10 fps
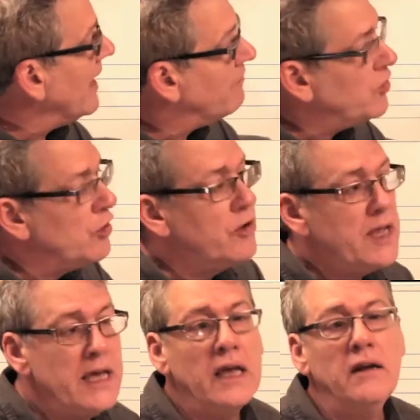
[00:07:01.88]
if you're
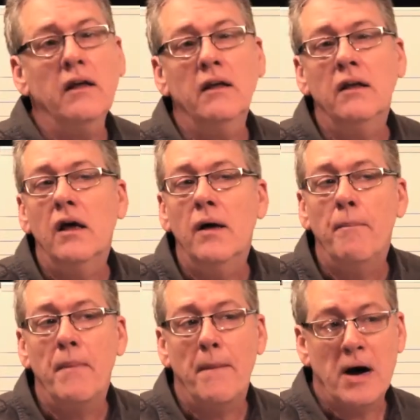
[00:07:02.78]
in
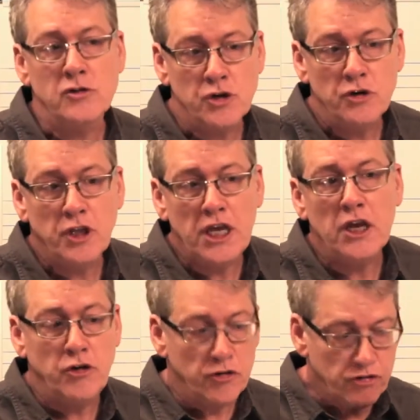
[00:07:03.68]
a certain key
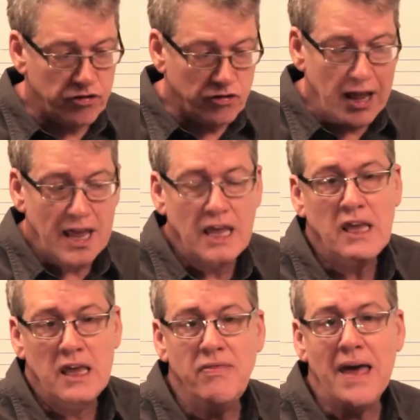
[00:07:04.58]
and you're staying
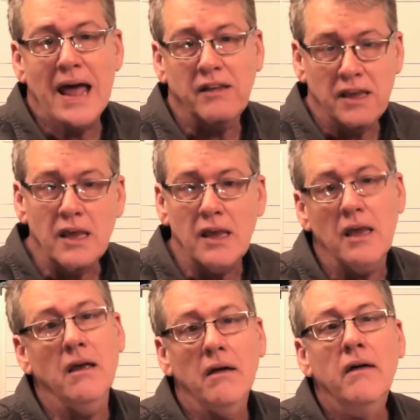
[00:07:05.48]
in that
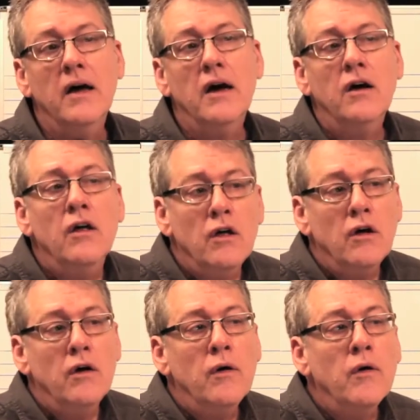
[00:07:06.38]
key,
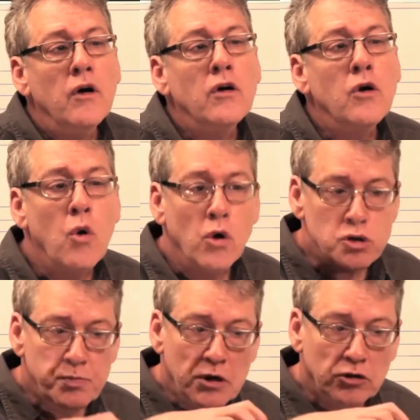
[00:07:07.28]

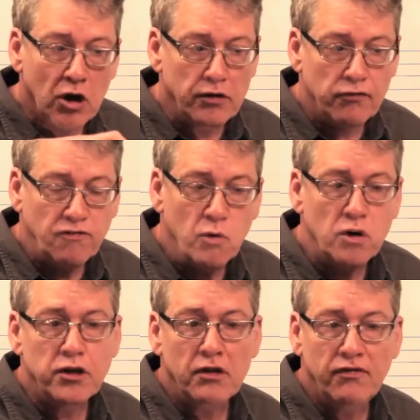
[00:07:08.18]
chords built on the
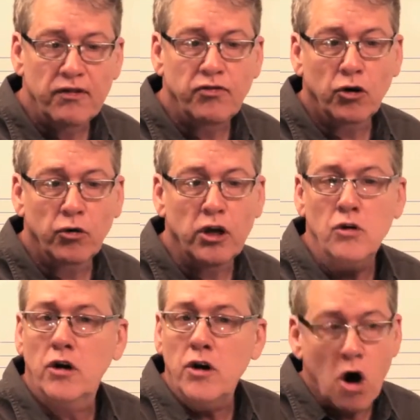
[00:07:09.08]
fourth and fifth degree,
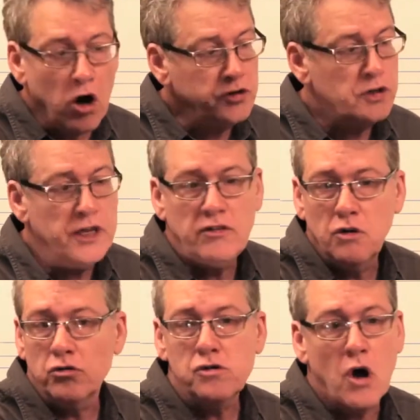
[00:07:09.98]
you can alternate
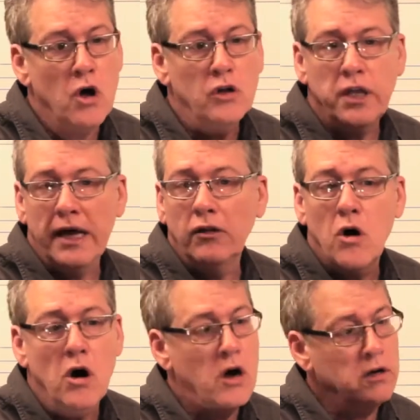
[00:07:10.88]
those all day
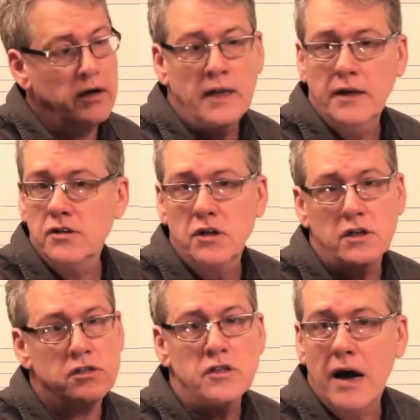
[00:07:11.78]
long, and it's going
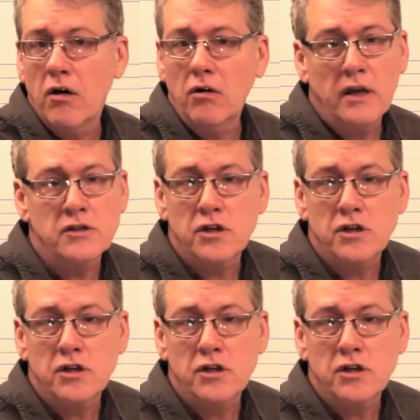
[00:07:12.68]
to sound